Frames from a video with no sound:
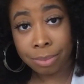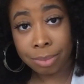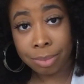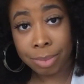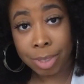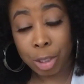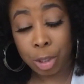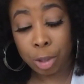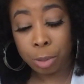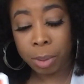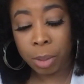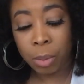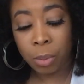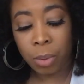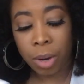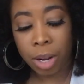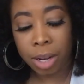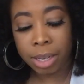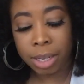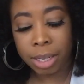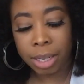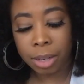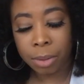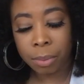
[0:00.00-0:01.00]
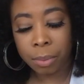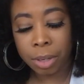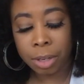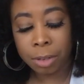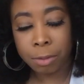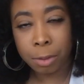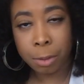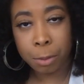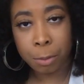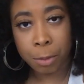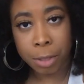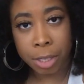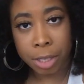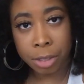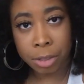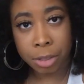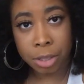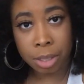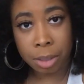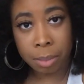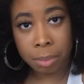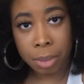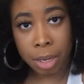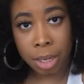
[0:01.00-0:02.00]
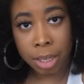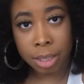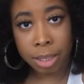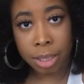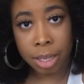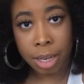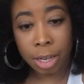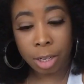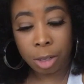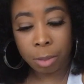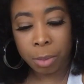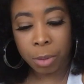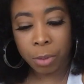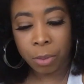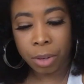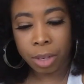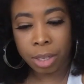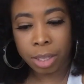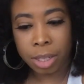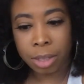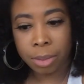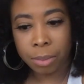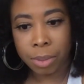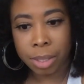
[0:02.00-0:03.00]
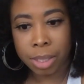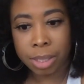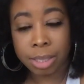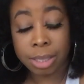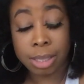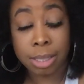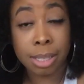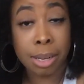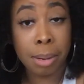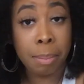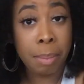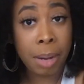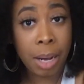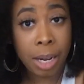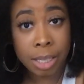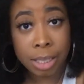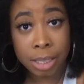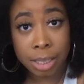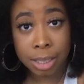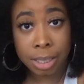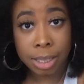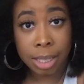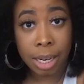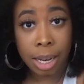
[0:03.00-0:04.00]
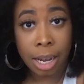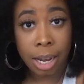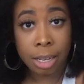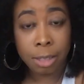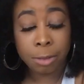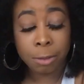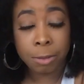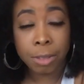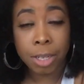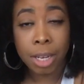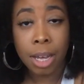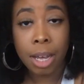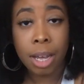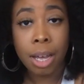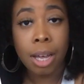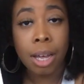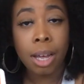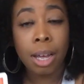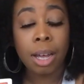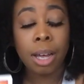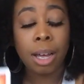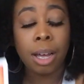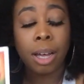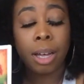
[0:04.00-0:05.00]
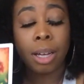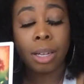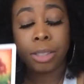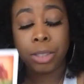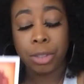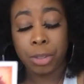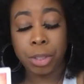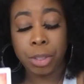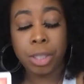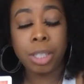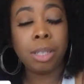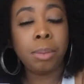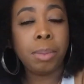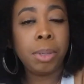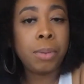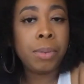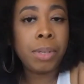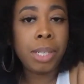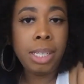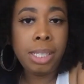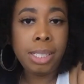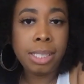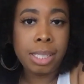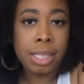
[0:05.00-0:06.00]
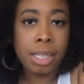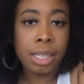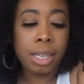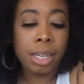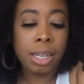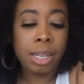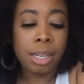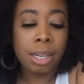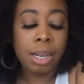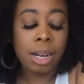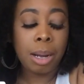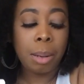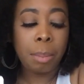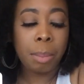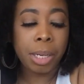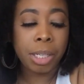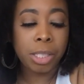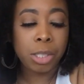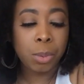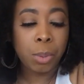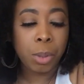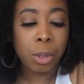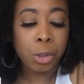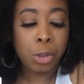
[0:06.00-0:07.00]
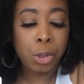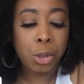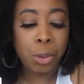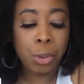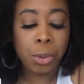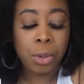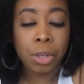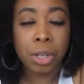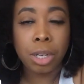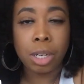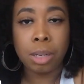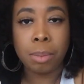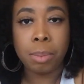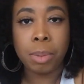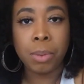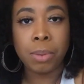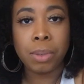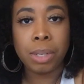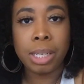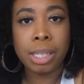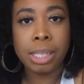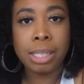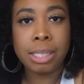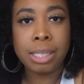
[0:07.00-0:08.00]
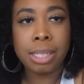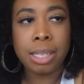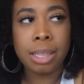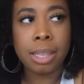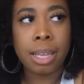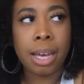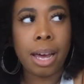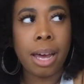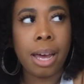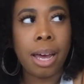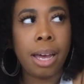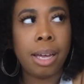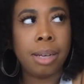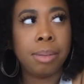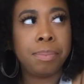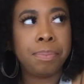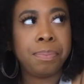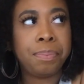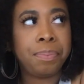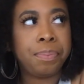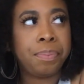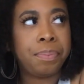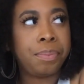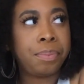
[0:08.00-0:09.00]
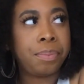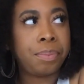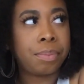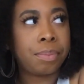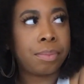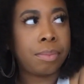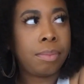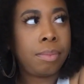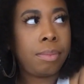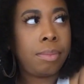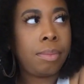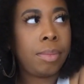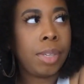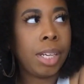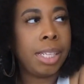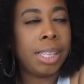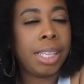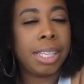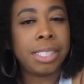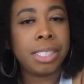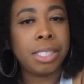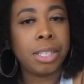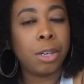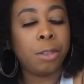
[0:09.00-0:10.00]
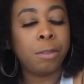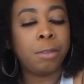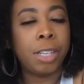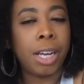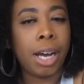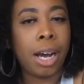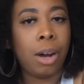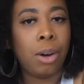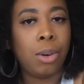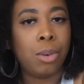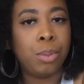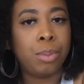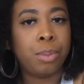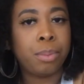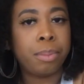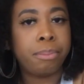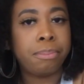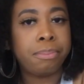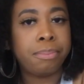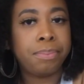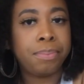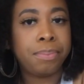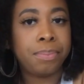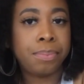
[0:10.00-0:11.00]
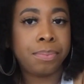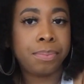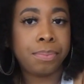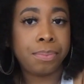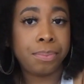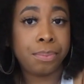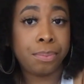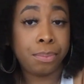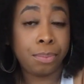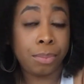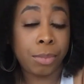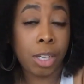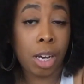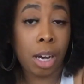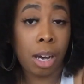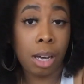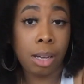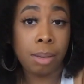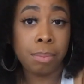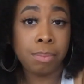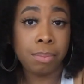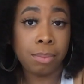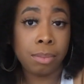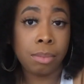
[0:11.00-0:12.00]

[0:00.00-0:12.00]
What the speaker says: You've been wanting to get rid of a friend or something like that. You've been wanting to get rid of somebody in your life. You're going to be releasing it. But as well, too, you're going to be releasing that self-doubt, okay?